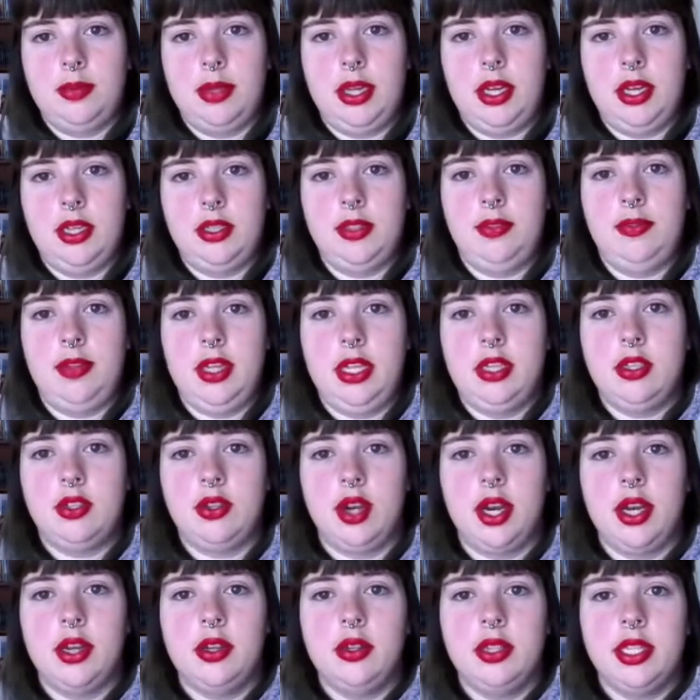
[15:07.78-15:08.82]
because of these
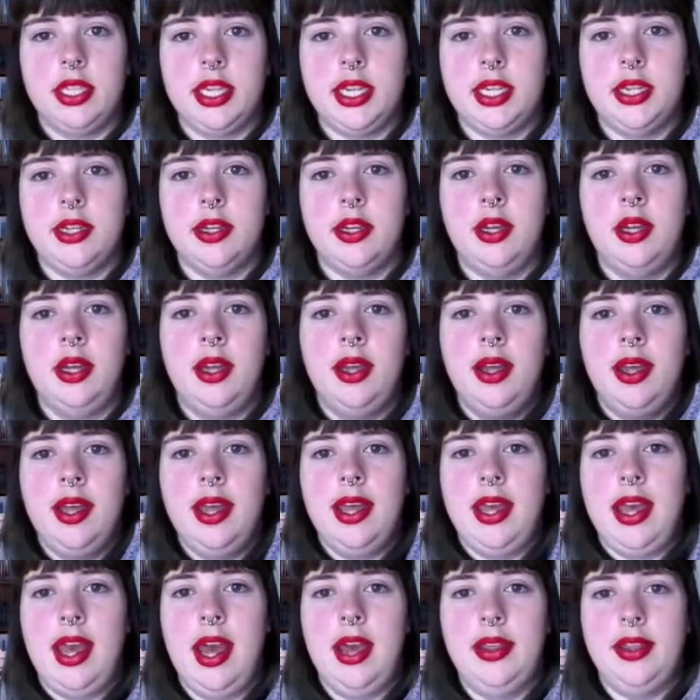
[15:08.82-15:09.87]
triangles here
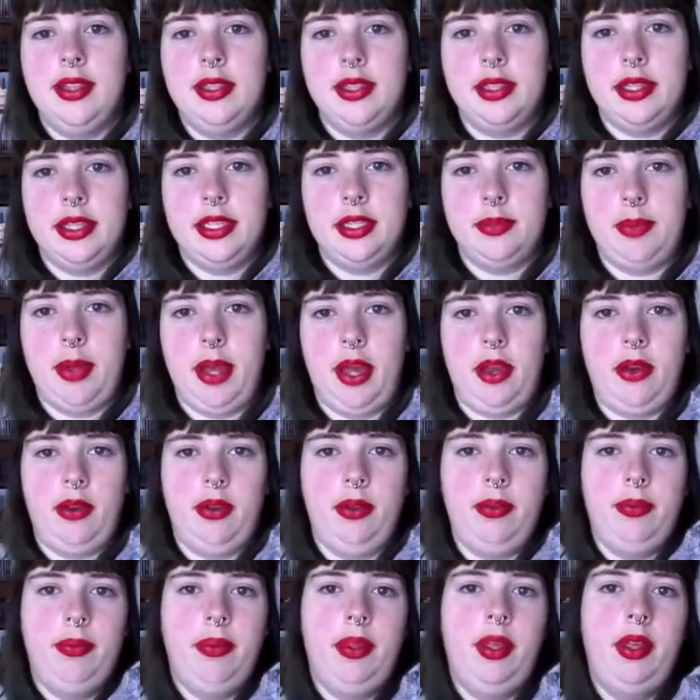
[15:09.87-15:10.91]
and this lace
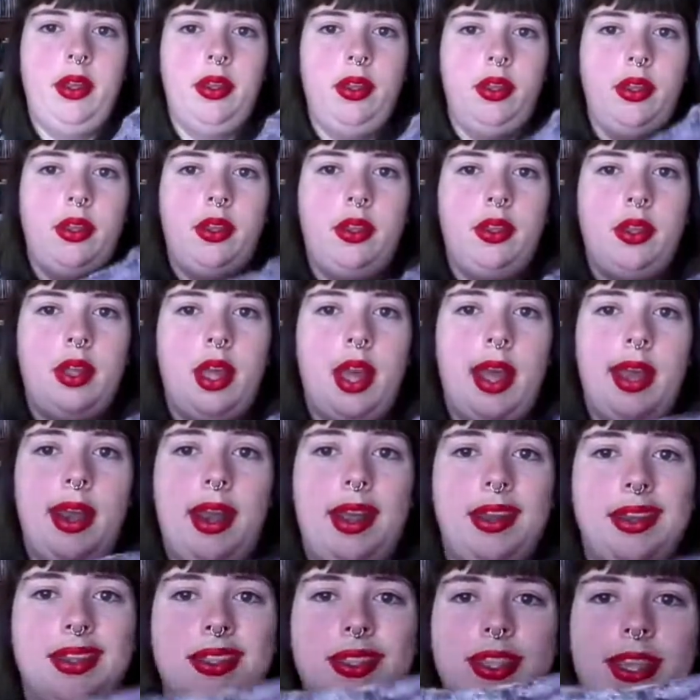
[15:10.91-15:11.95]
panel. And
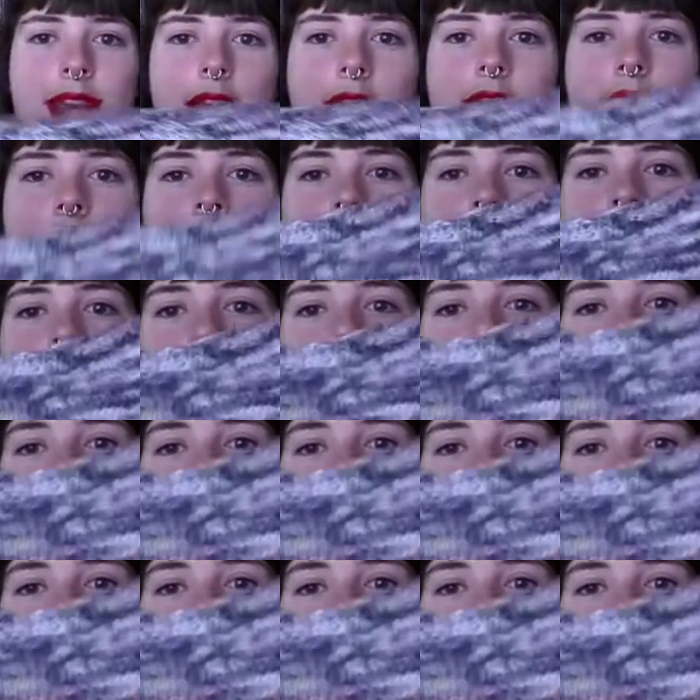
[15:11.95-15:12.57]
honestly, I could stop